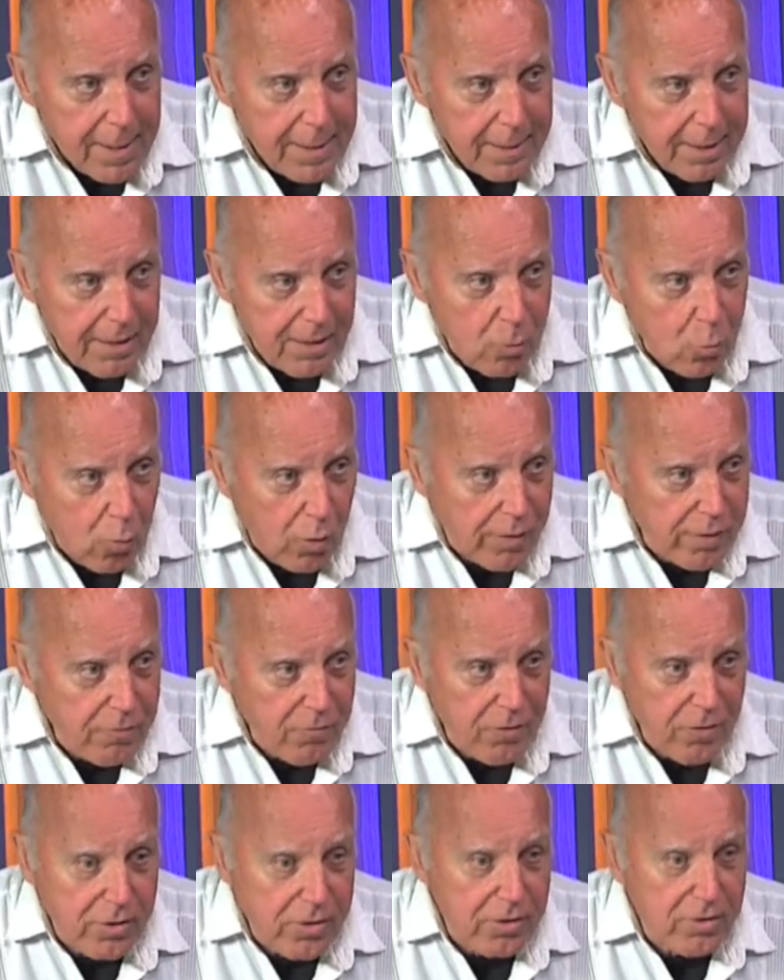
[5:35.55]
In quantum
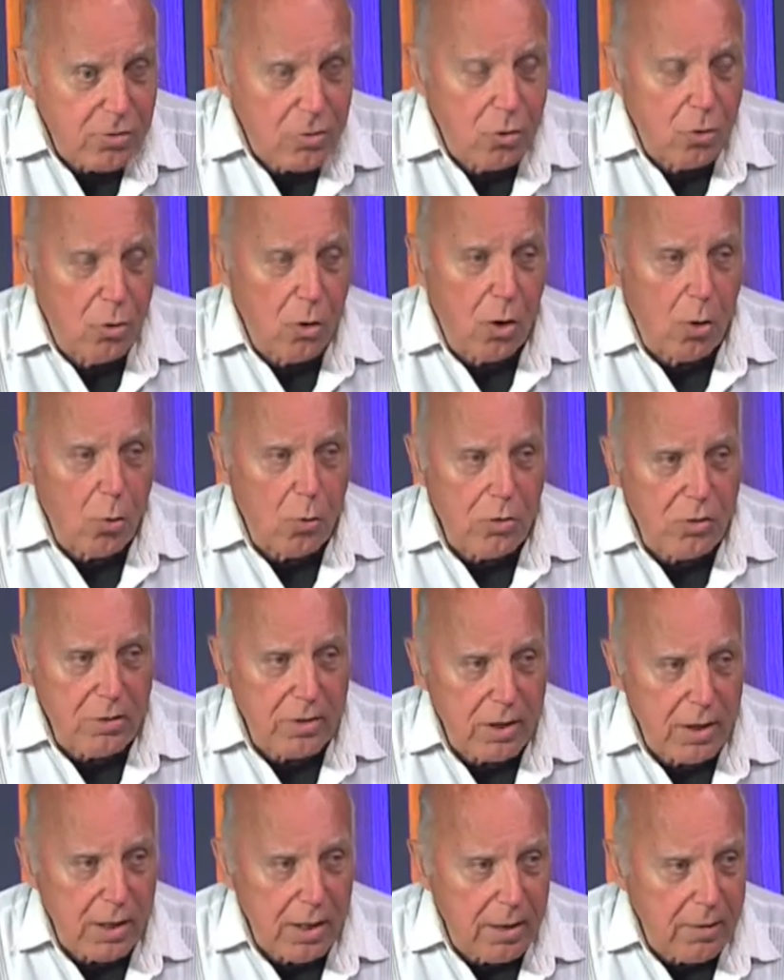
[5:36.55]
physics, you always
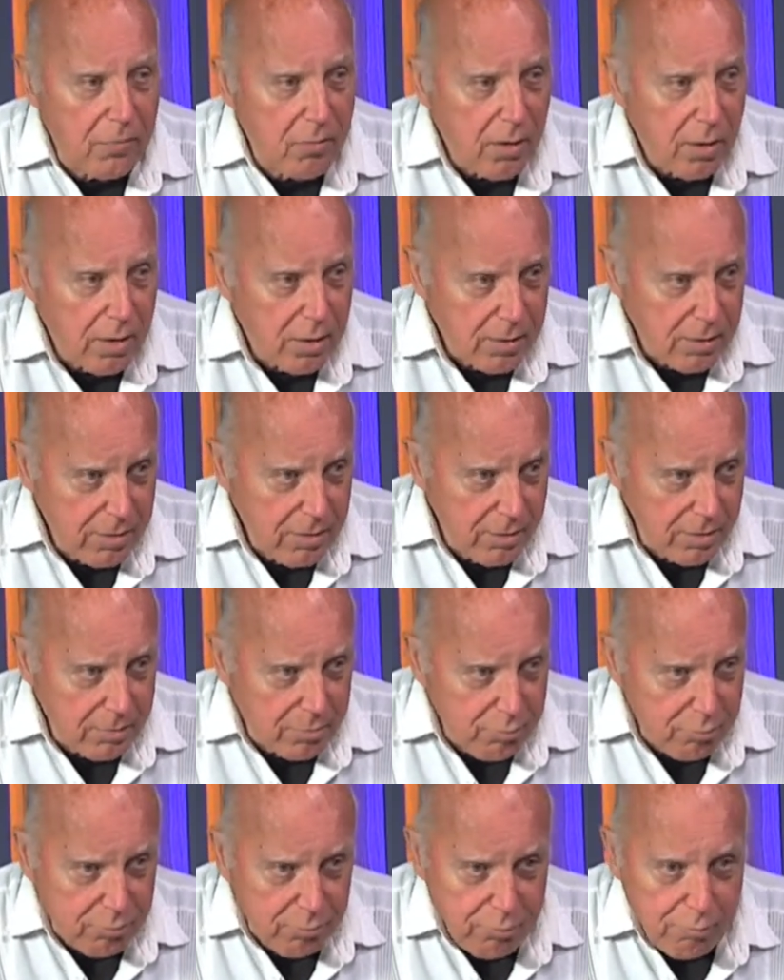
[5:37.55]
have this
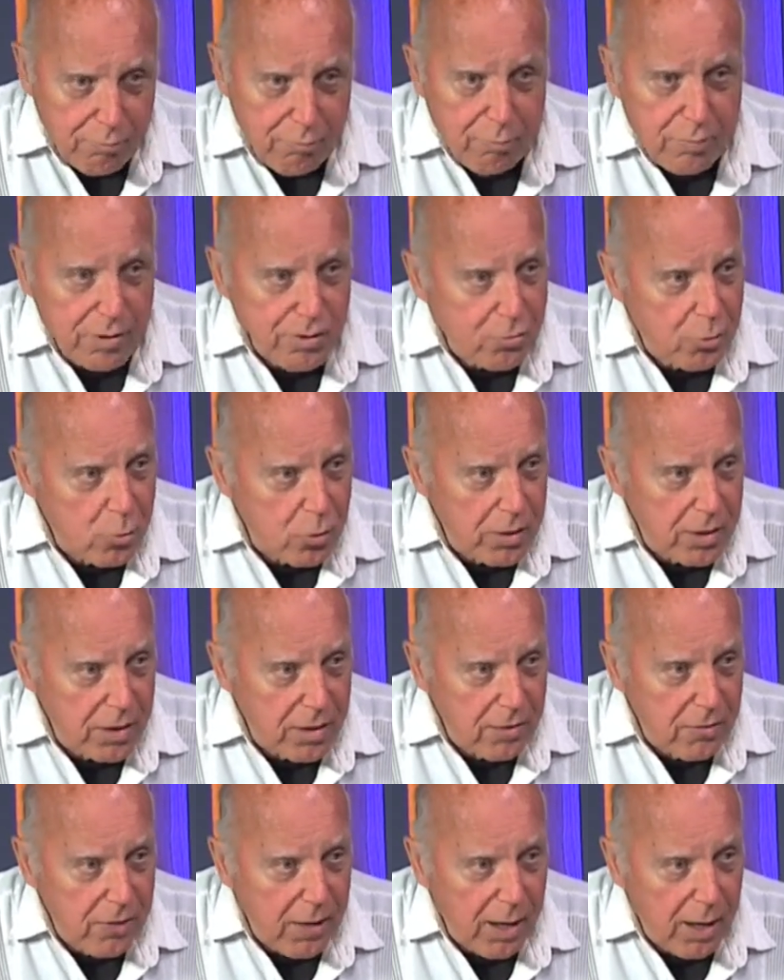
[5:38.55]
mystery
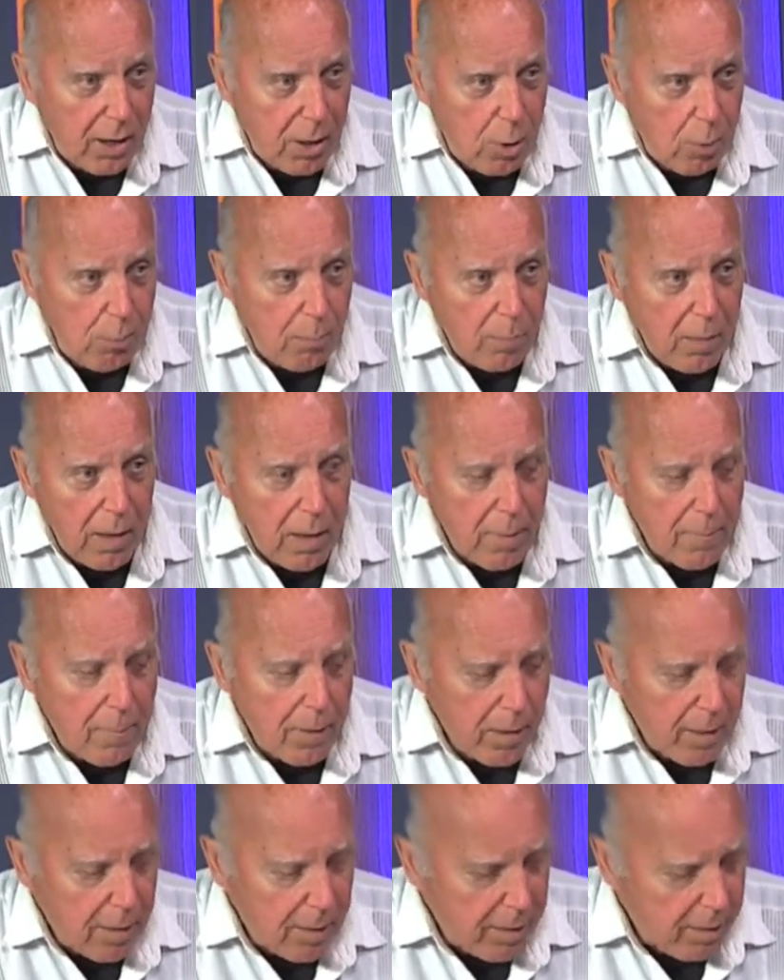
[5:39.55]
of how,
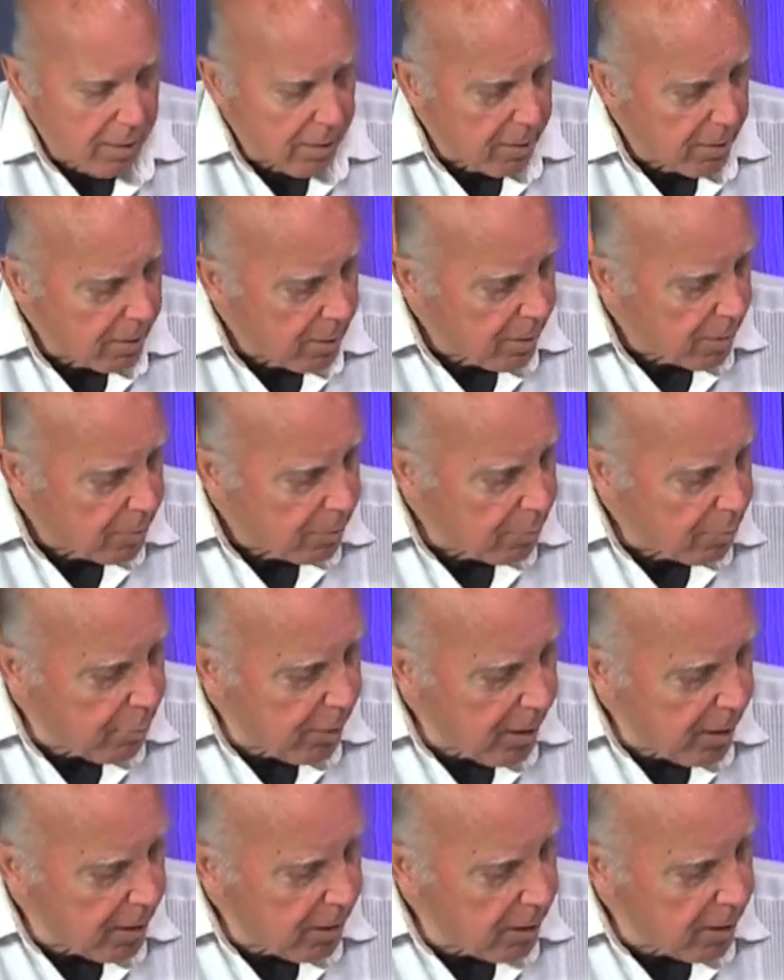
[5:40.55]

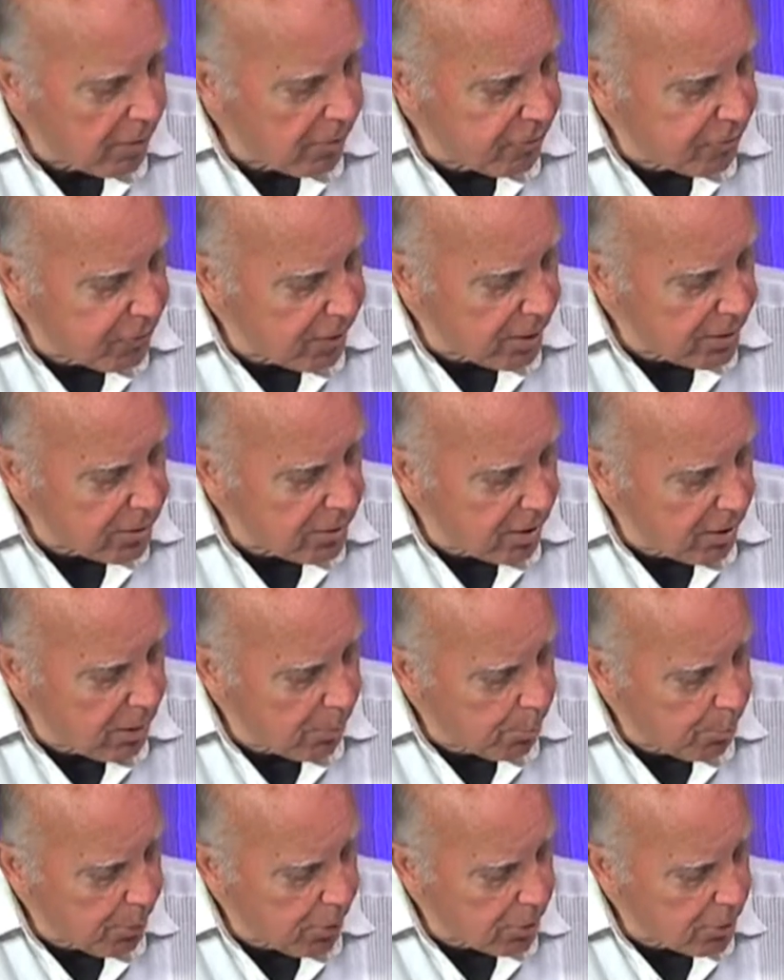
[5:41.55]
by affecting a
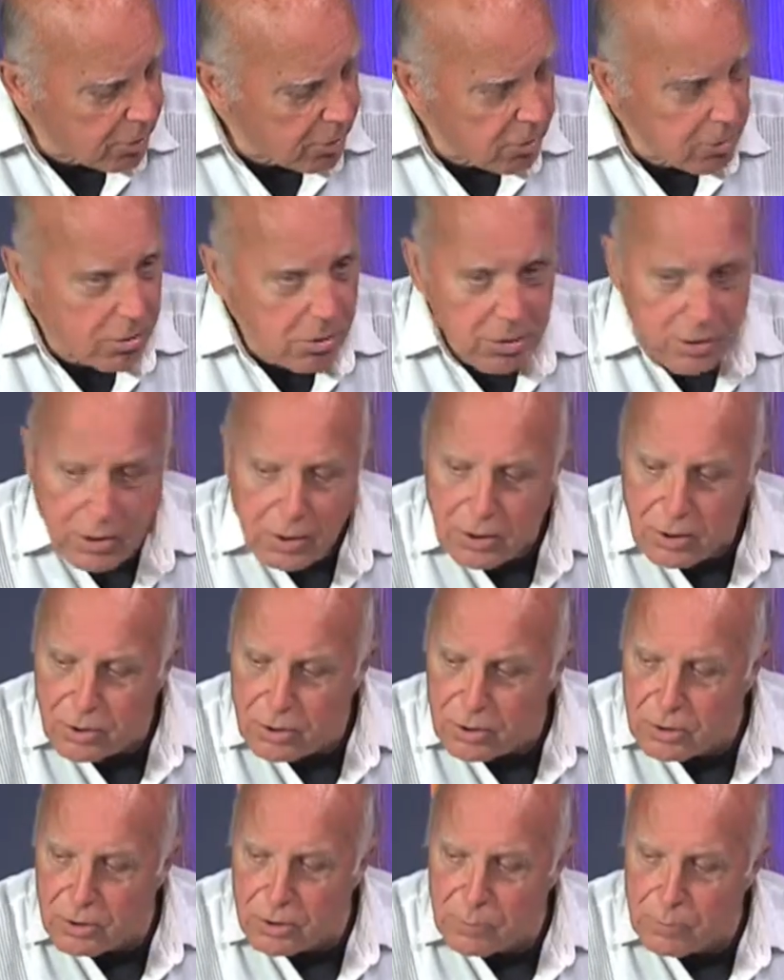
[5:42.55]
particle
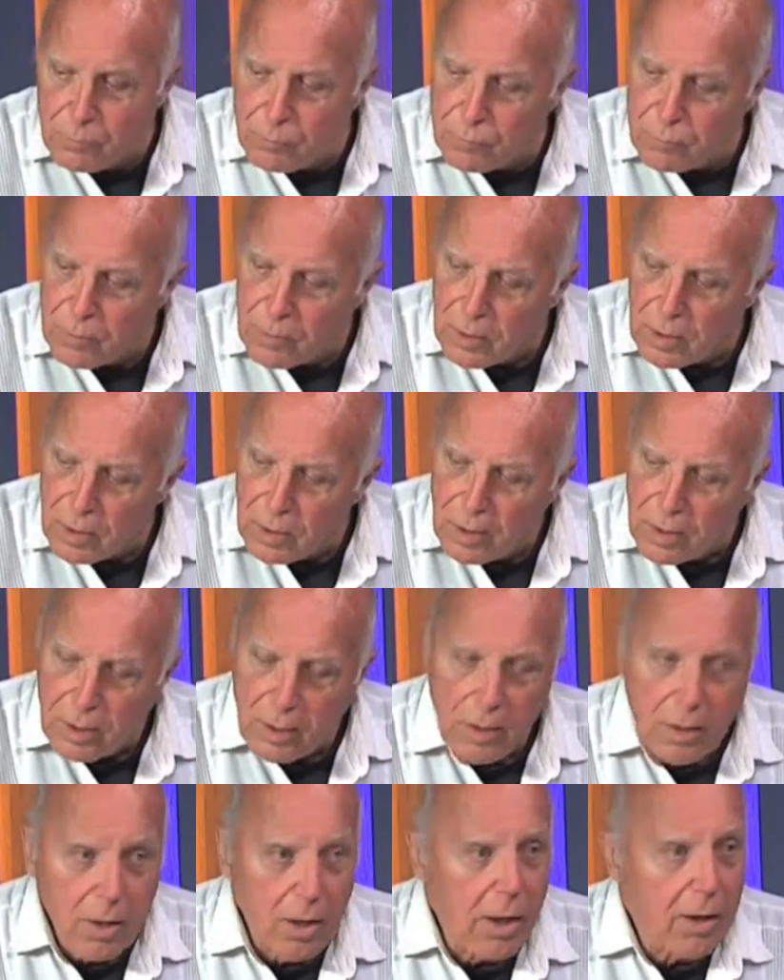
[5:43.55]
here,
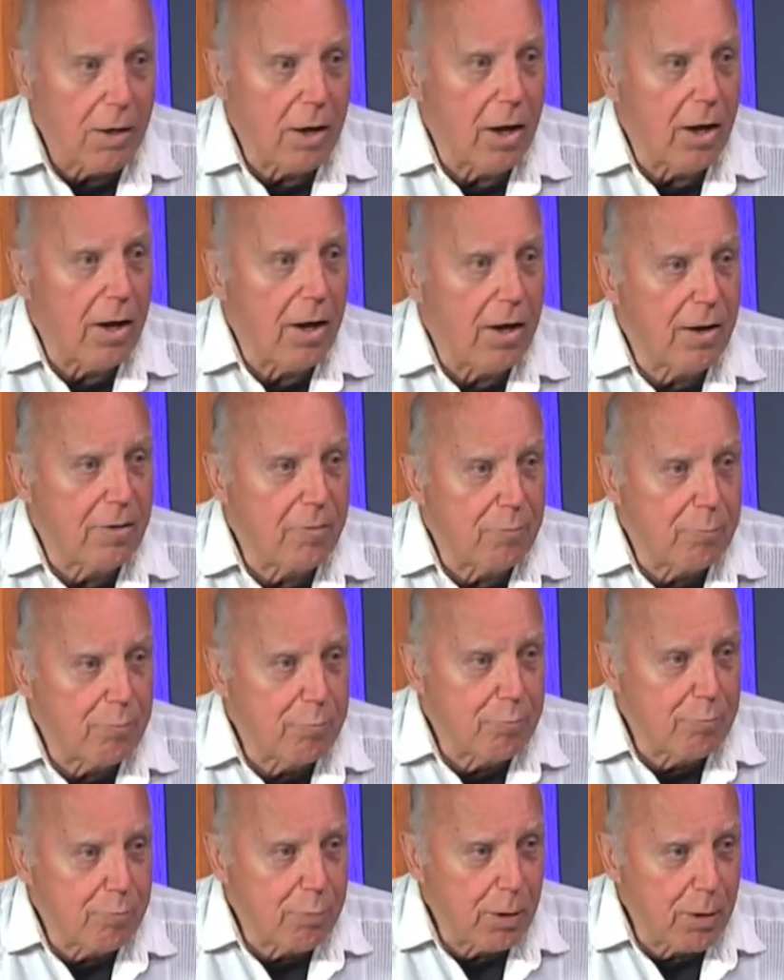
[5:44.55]
a
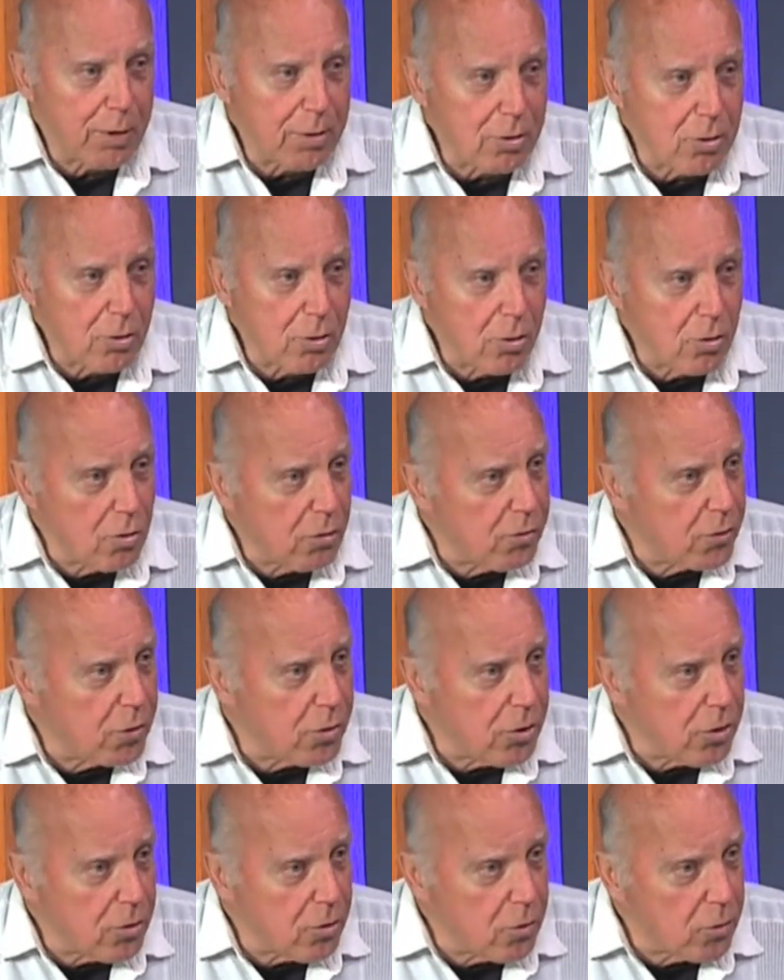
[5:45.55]
particle over
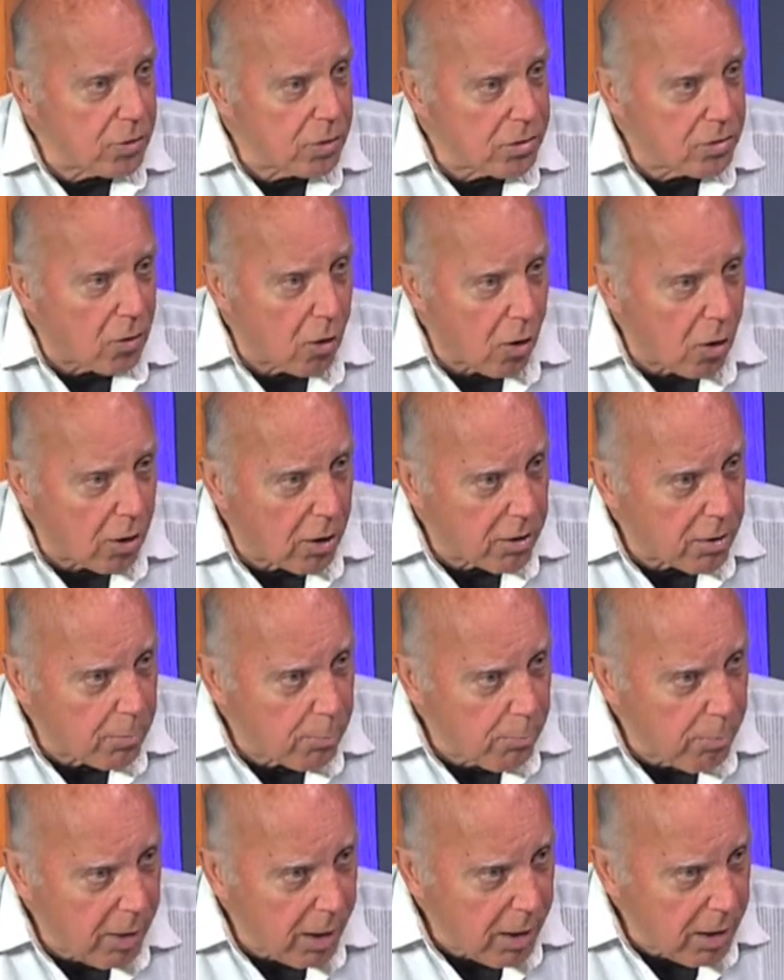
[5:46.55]
here is
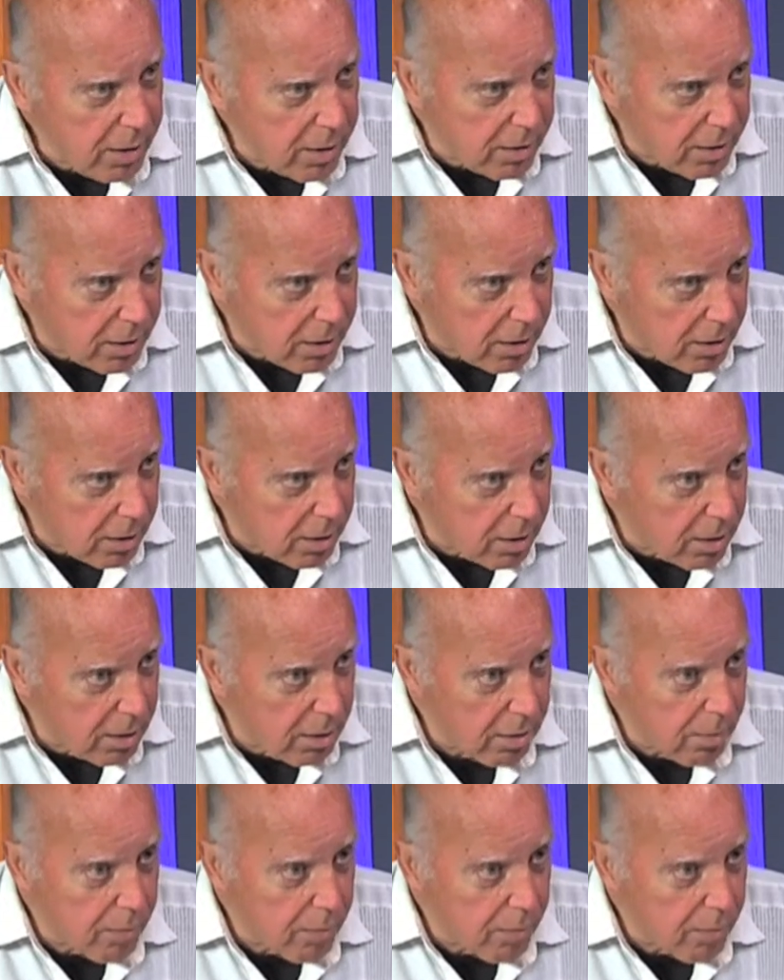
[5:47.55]
automatically